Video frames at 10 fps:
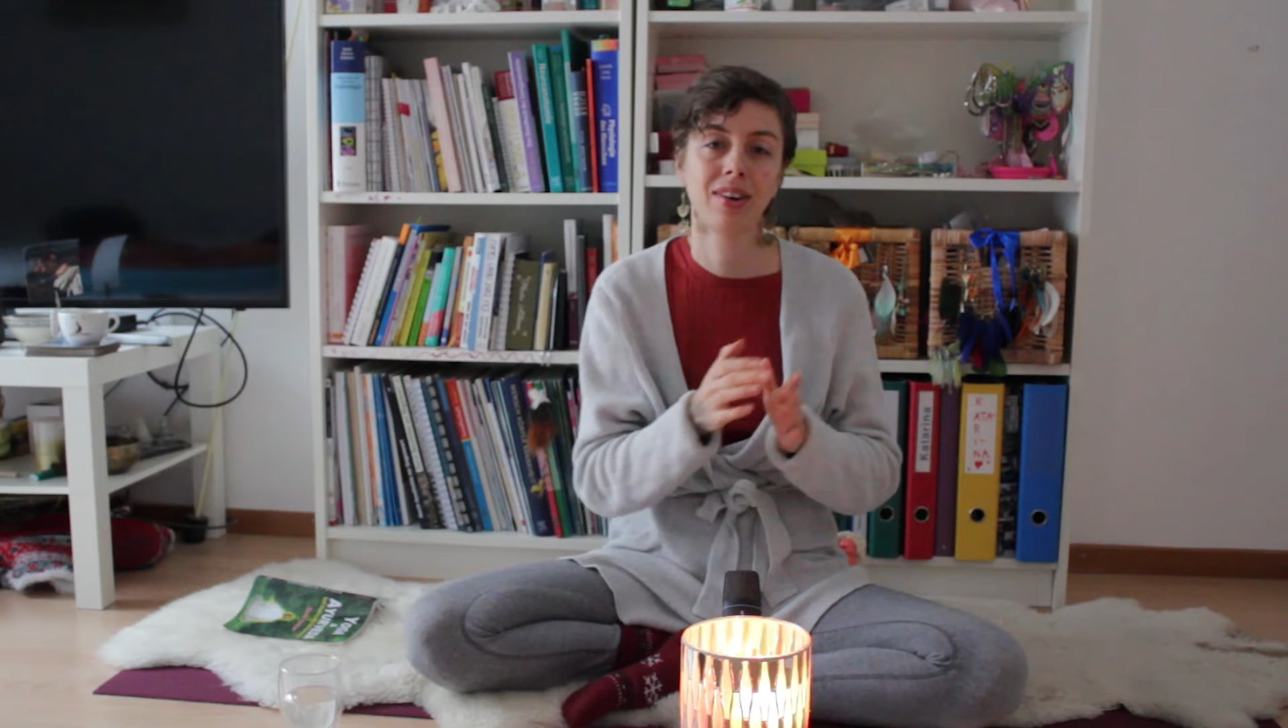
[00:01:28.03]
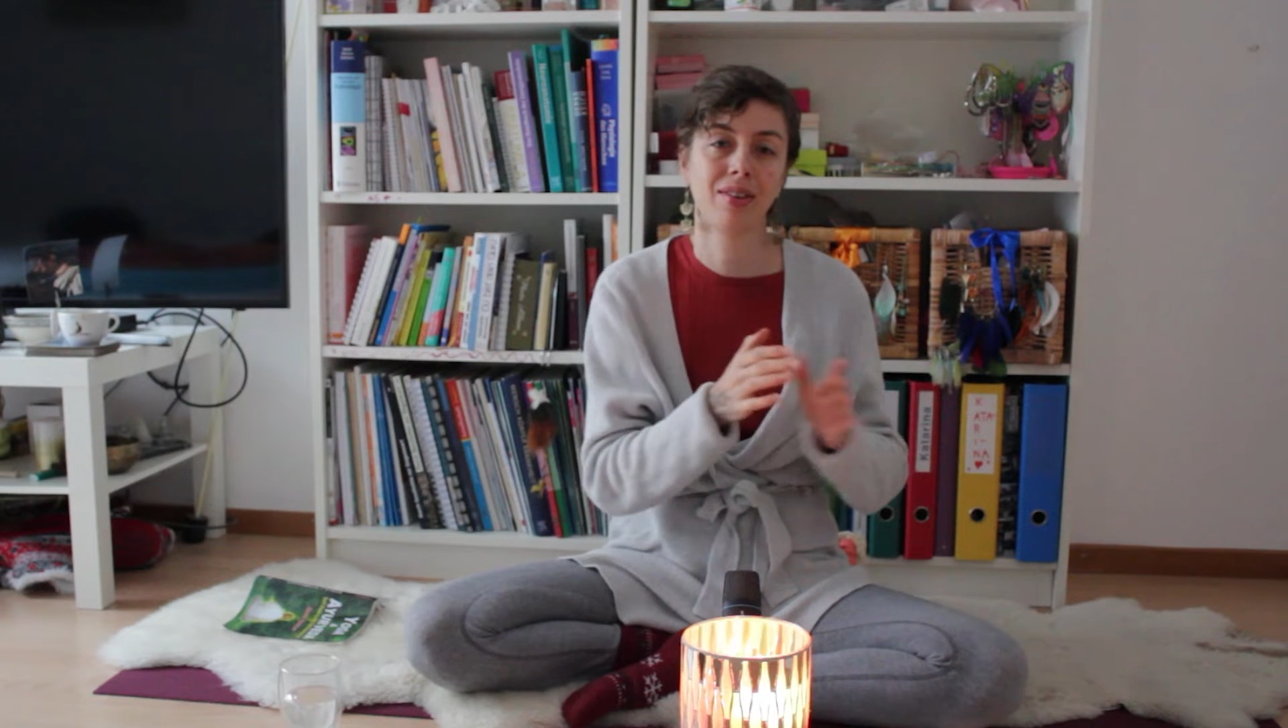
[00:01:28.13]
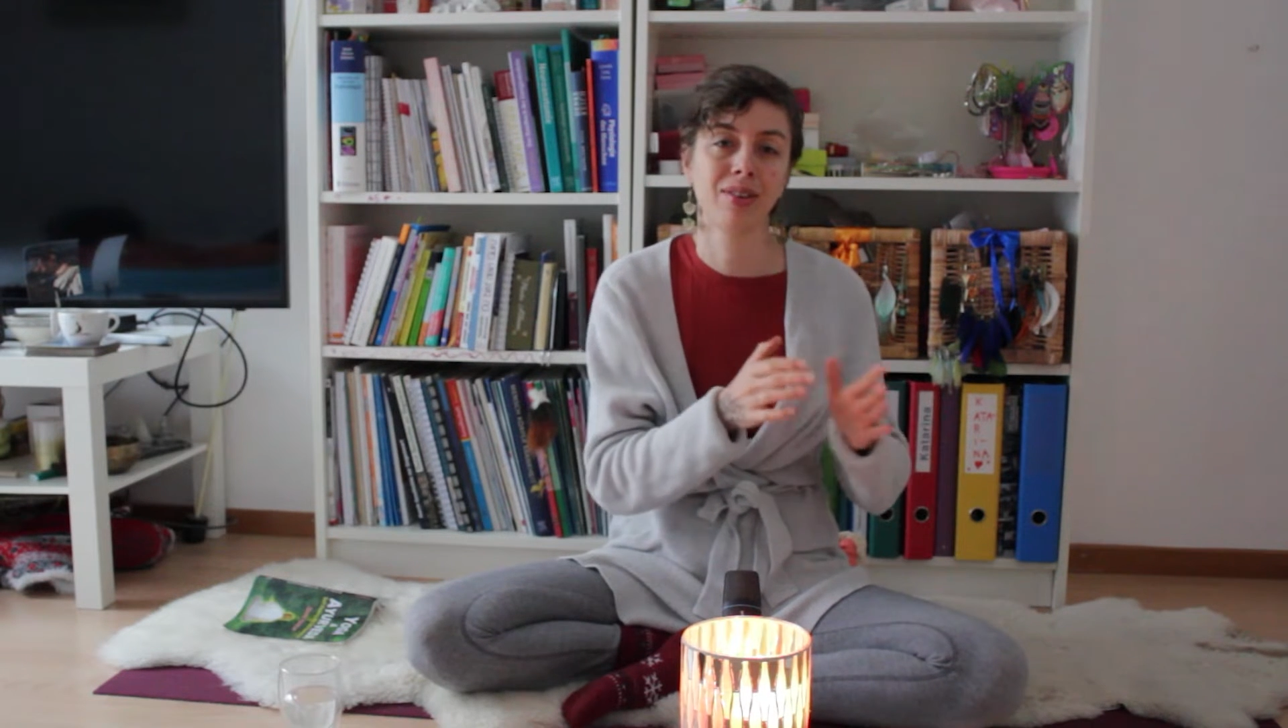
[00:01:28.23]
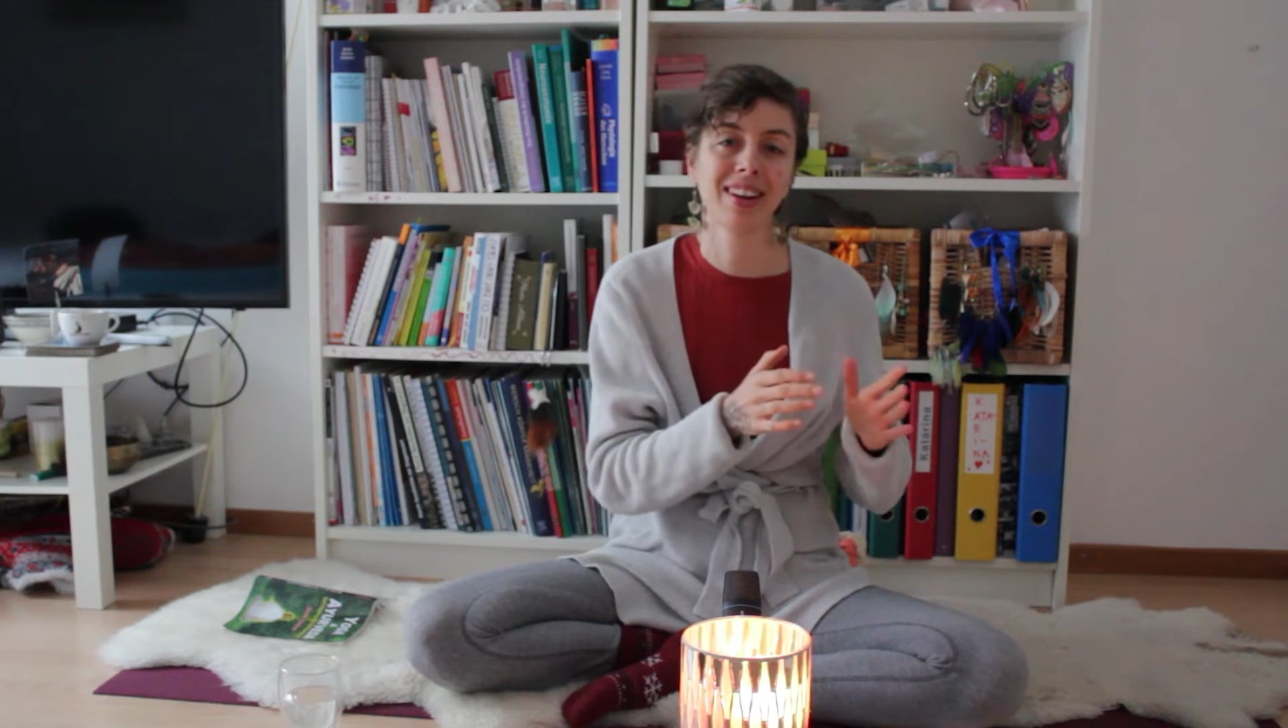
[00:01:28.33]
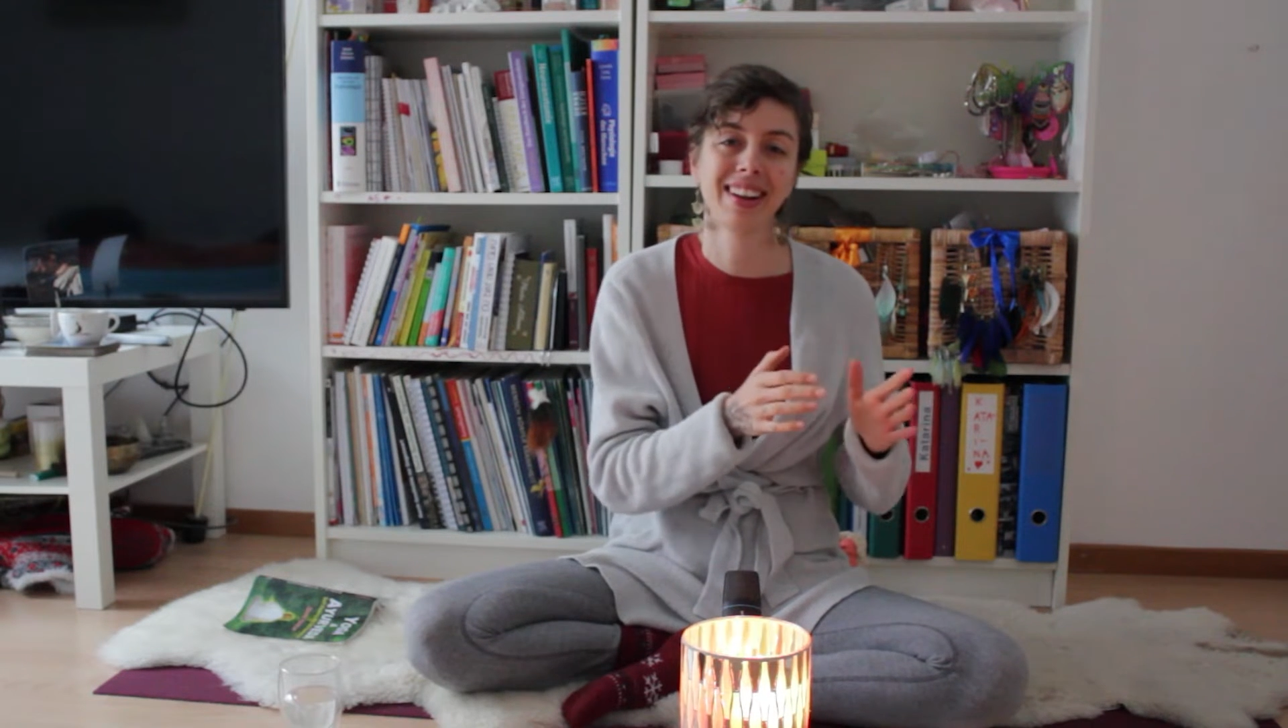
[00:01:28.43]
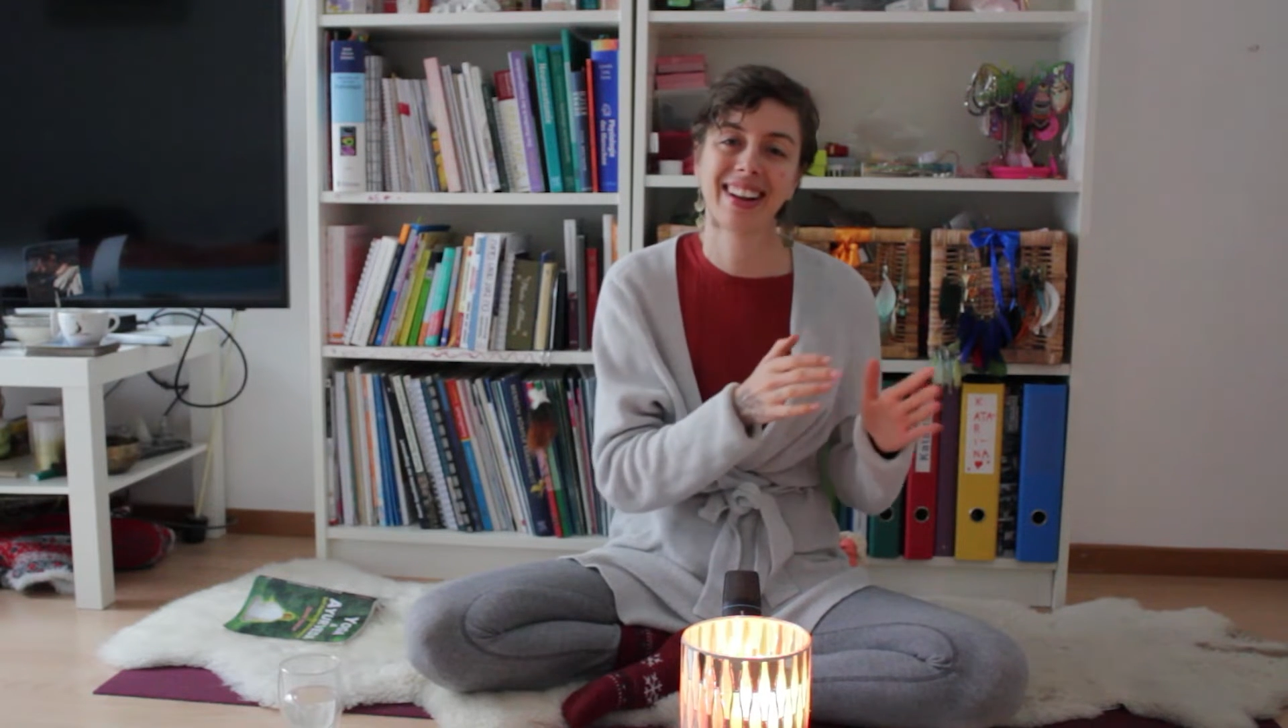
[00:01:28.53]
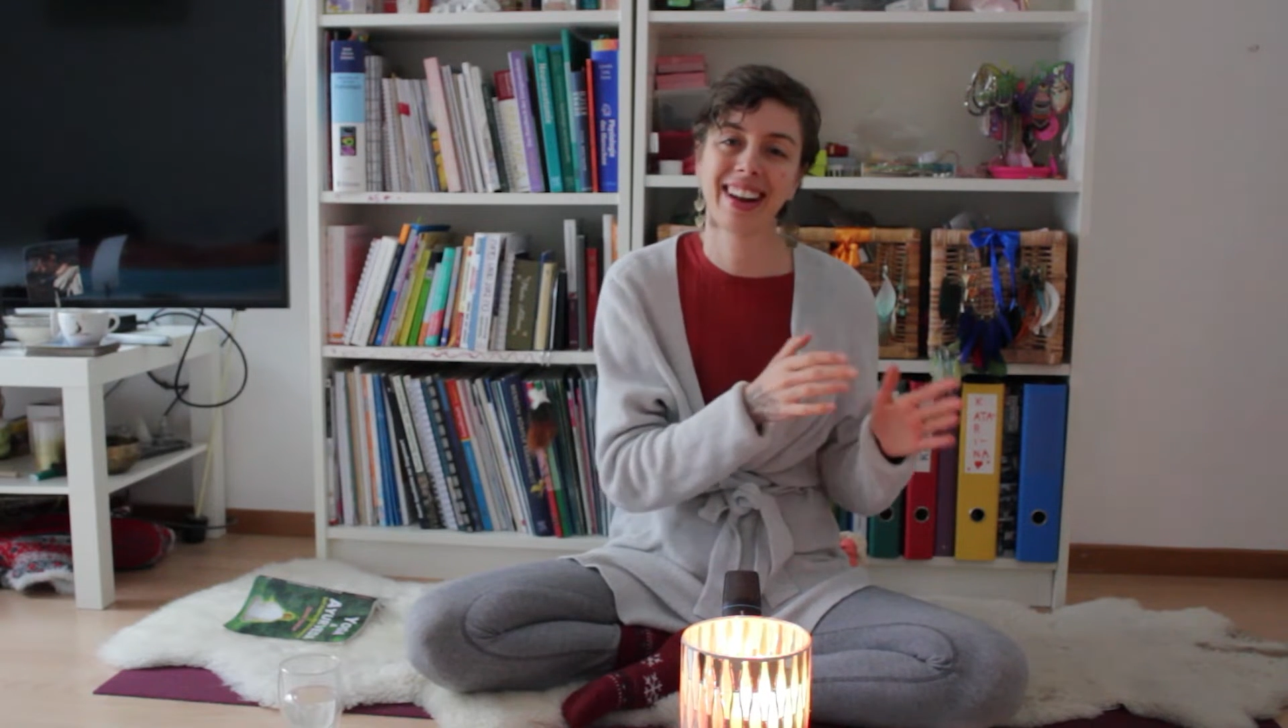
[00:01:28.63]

real